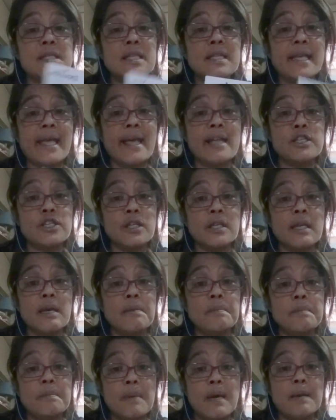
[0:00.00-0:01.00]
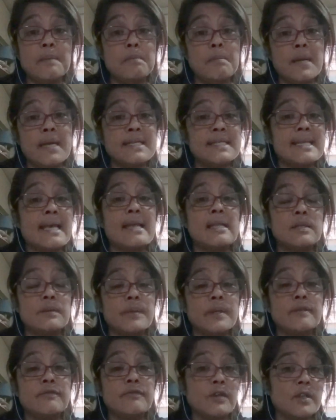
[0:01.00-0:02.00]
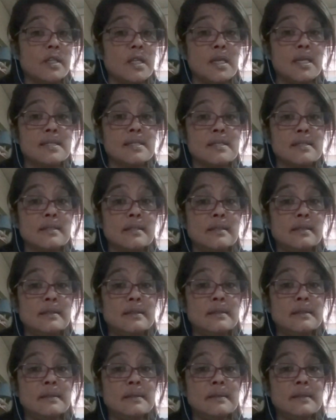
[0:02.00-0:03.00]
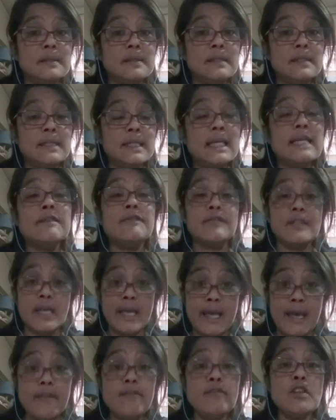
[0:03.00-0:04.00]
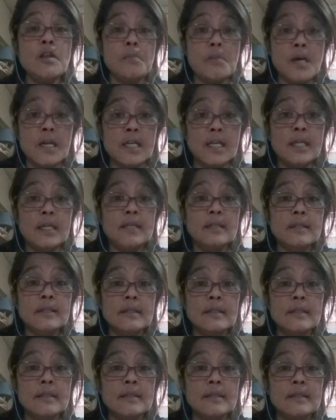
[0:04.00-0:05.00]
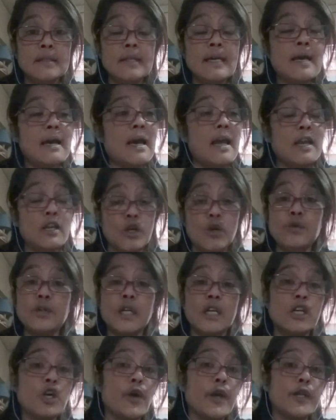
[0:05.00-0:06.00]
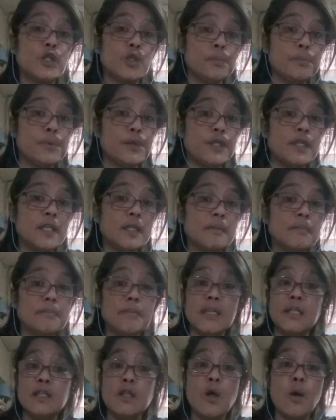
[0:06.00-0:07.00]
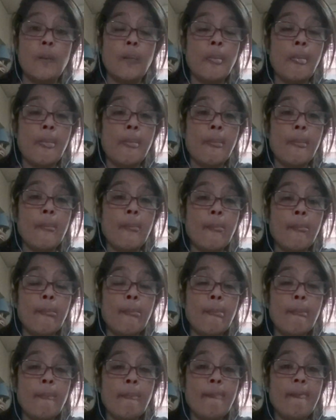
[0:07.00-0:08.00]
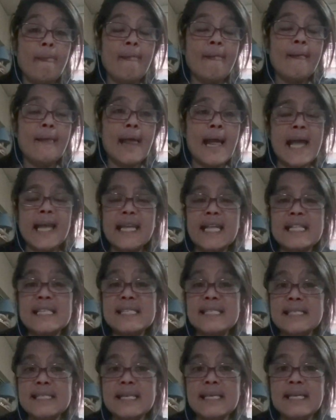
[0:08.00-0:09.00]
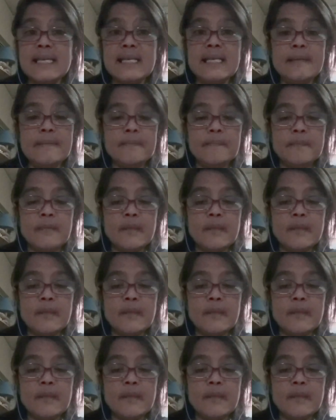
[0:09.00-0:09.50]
catching up my salary for this. If they have the money, I know they're going to put it. But no. I can see